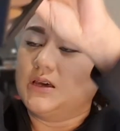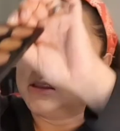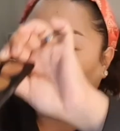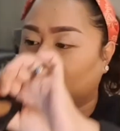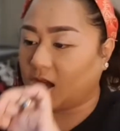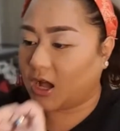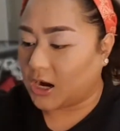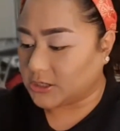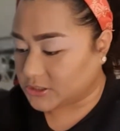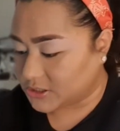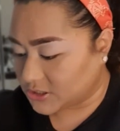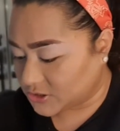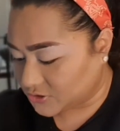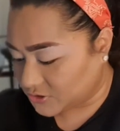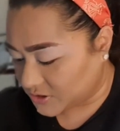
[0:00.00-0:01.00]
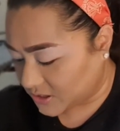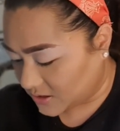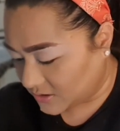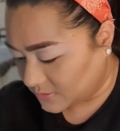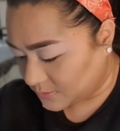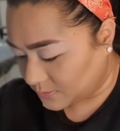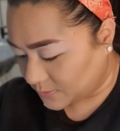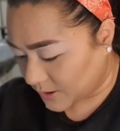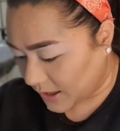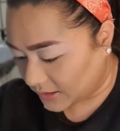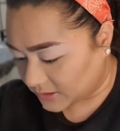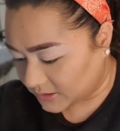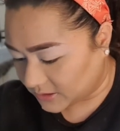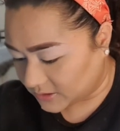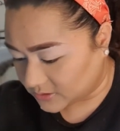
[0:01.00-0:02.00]
the Artistry
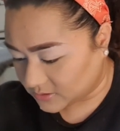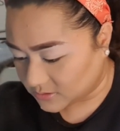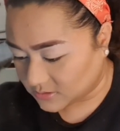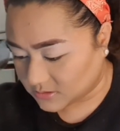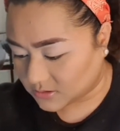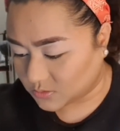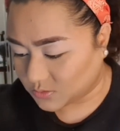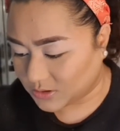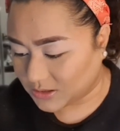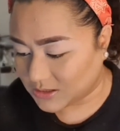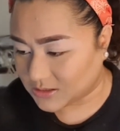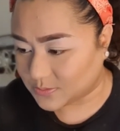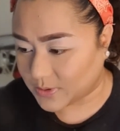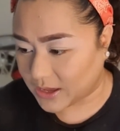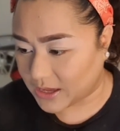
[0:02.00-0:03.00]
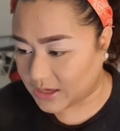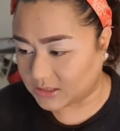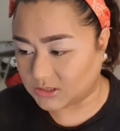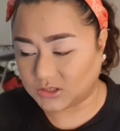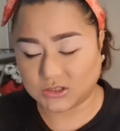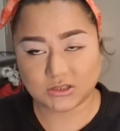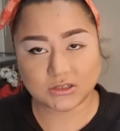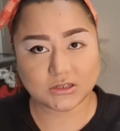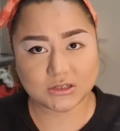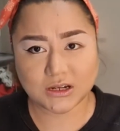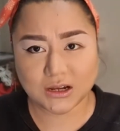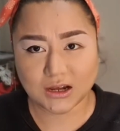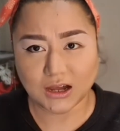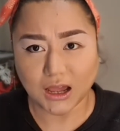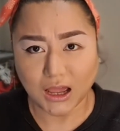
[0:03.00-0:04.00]
palette. So what is beige?
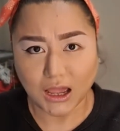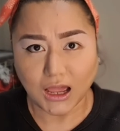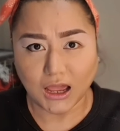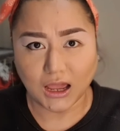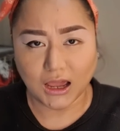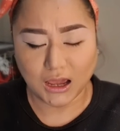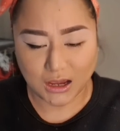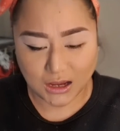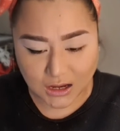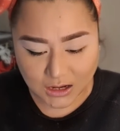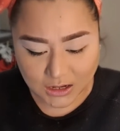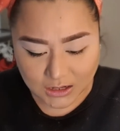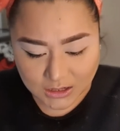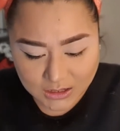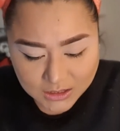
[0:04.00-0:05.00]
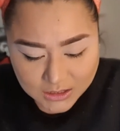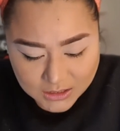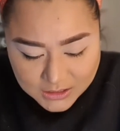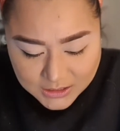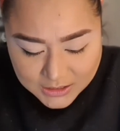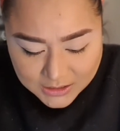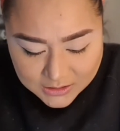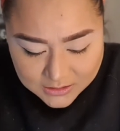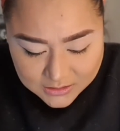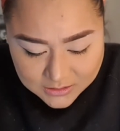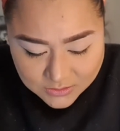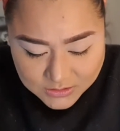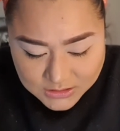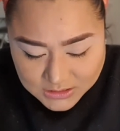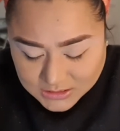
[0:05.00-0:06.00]
Ah! Okay,
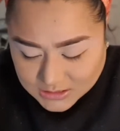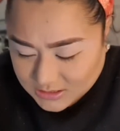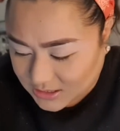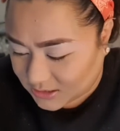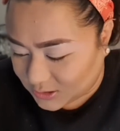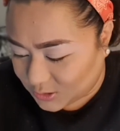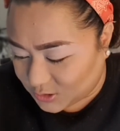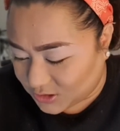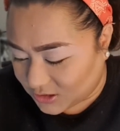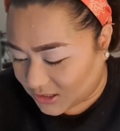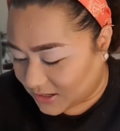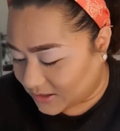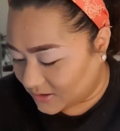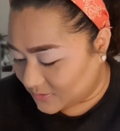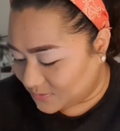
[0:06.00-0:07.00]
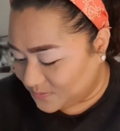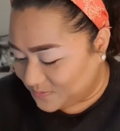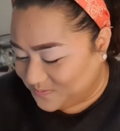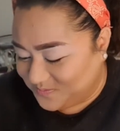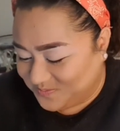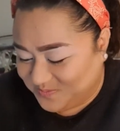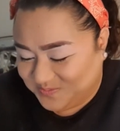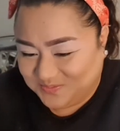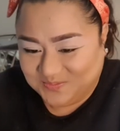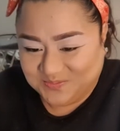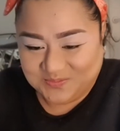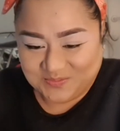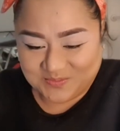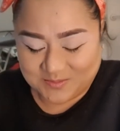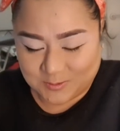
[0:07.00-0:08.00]
what does that look like?
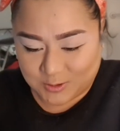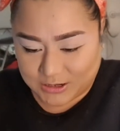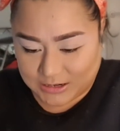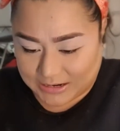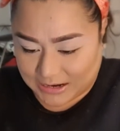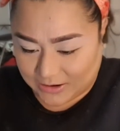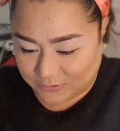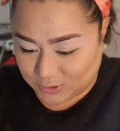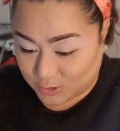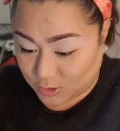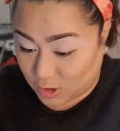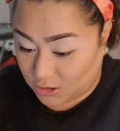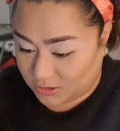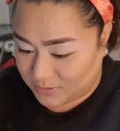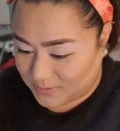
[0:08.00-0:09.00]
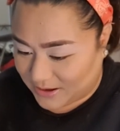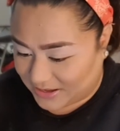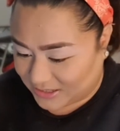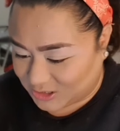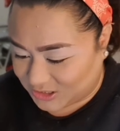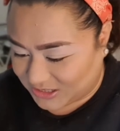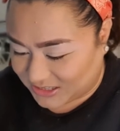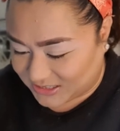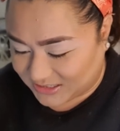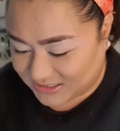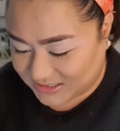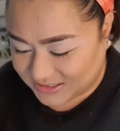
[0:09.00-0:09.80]
We're gonna have to color match it.